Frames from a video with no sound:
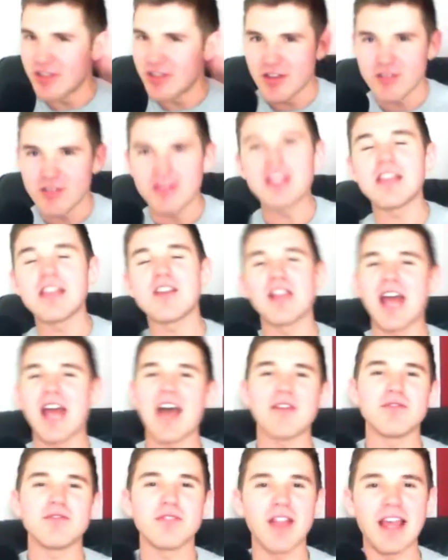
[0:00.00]
You know, you could
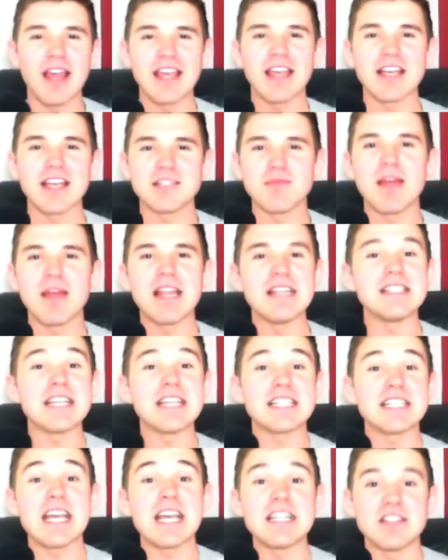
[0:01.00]
have like as many
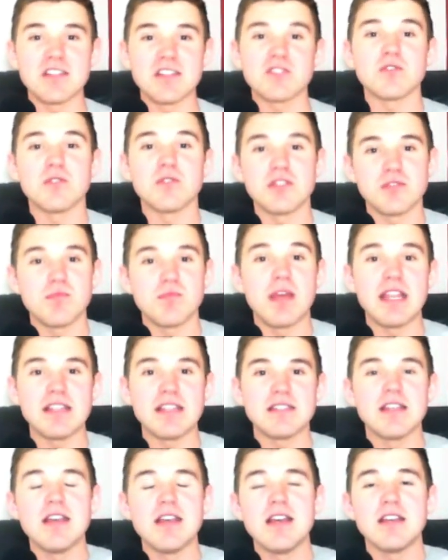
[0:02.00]
dictators or as
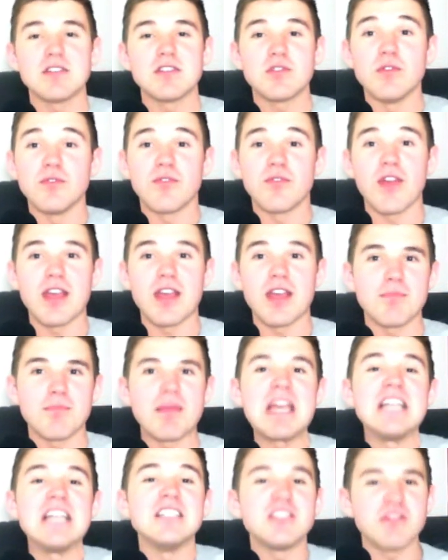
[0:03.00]
many sort of like
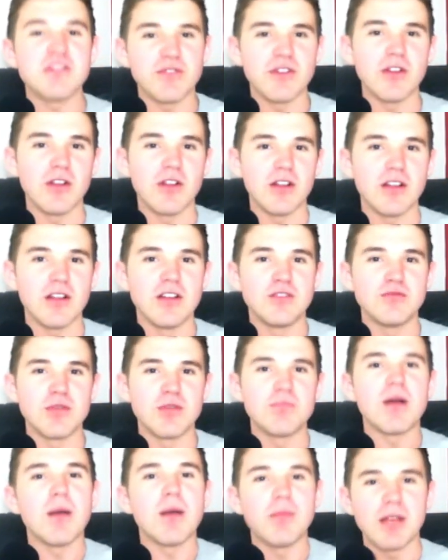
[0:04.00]
peaceful
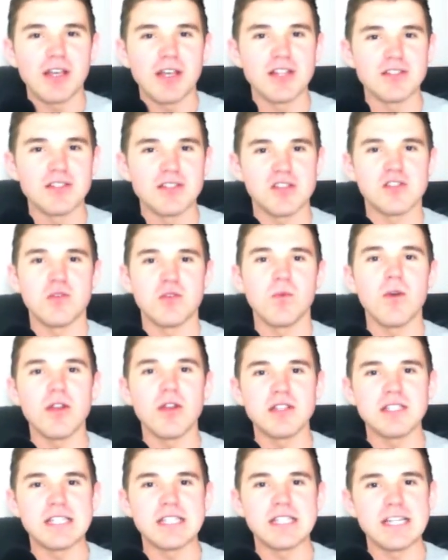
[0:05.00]
republicans as you
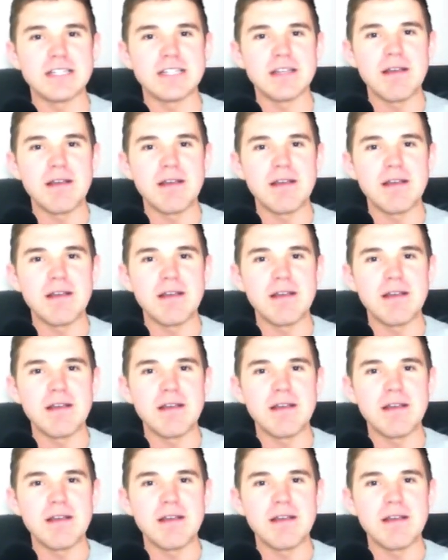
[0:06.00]
wanted.